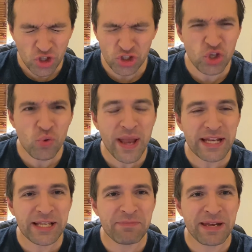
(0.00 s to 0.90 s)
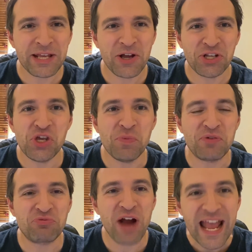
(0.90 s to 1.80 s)
UN Committee on
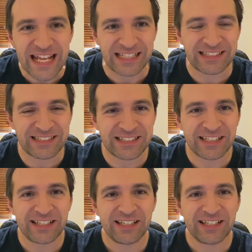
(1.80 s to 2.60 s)
Human Rights.